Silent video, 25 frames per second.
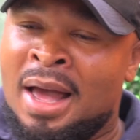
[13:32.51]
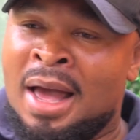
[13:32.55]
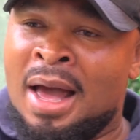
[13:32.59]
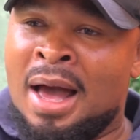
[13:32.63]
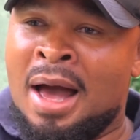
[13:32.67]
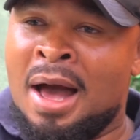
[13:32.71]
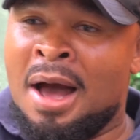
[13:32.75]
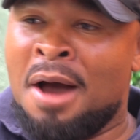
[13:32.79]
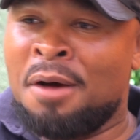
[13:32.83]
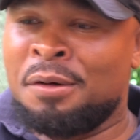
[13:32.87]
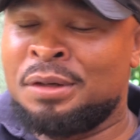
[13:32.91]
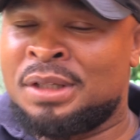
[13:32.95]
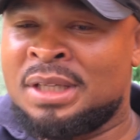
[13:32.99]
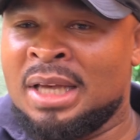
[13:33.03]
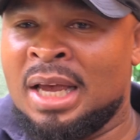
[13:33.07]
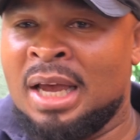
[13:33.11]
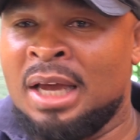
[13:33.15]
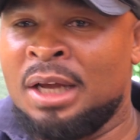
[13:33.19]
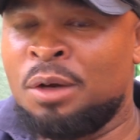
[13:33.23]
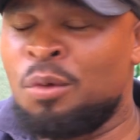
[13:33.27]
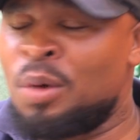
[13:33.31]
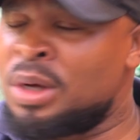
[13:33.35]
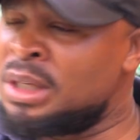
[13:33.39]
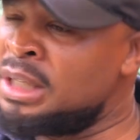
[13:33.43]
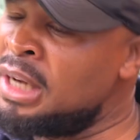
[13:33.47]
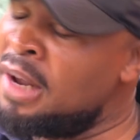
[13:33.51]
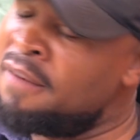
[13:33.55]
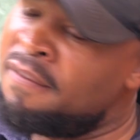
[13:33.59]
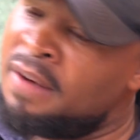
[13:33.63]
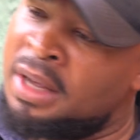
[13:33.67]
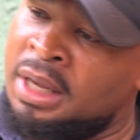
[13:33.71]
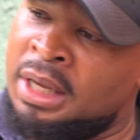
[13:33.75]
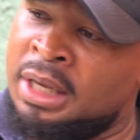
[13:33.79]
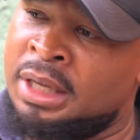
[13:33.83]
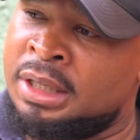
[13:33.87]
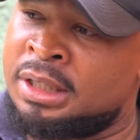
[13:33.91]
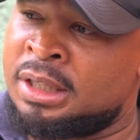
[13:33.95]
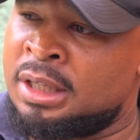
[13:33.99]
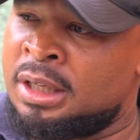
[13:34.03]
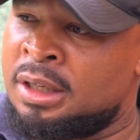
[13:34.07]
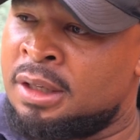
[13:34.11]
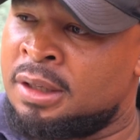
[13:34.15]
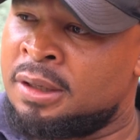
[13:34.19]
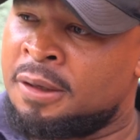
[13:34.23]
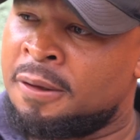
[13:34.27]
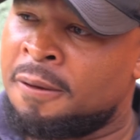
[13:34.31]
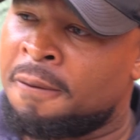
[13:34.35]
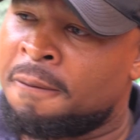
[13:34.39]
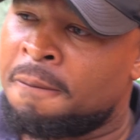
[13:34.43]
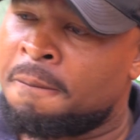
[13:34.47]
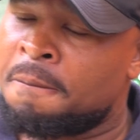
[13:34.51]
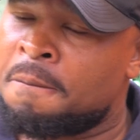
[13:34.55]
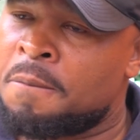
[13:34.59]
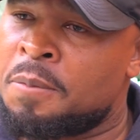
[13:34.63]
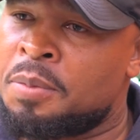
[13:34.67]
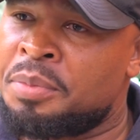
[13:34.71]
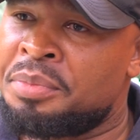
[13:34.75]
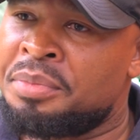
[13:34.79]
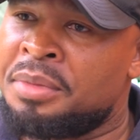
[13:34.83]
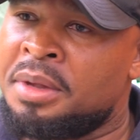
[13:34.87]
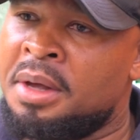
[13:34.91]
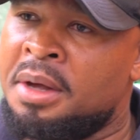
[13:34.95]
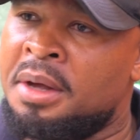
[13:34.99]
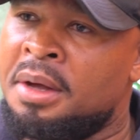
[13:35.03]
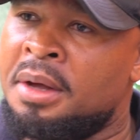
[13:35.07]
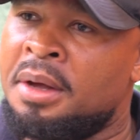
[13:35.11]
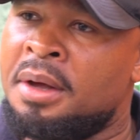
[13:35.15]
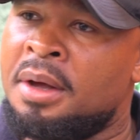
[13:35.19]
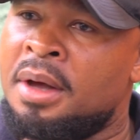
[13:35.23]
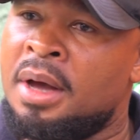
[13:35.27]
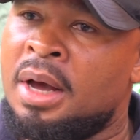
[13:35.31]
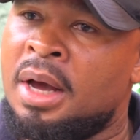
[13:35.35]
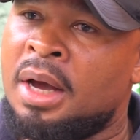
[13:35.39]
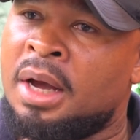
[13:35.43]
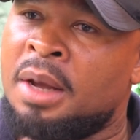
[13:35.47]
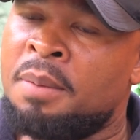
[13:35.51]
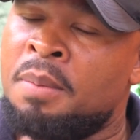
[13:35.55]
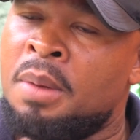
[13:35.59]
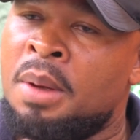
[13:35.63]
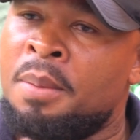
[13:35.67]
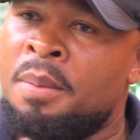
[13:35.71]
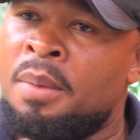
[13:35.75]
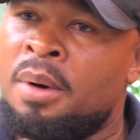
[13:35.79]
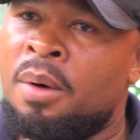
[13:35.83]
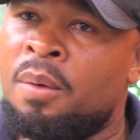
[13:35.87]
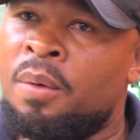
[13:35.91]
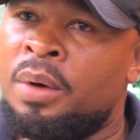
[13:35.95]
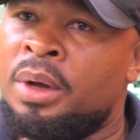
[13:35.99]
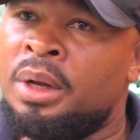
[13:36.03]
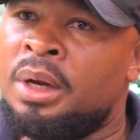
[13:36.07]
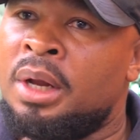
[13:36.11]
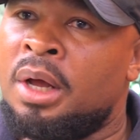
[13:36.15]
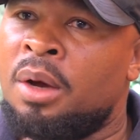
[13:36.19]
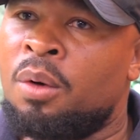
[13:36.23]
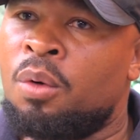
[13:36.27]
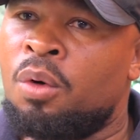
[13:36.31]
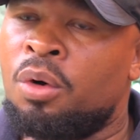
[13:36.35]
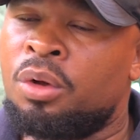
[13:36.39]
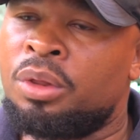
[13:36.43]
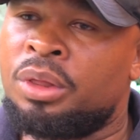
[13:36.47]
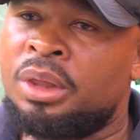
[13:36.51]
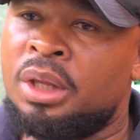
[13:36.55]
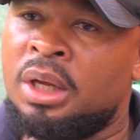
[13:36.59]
I would say it was never easy. I remember when I got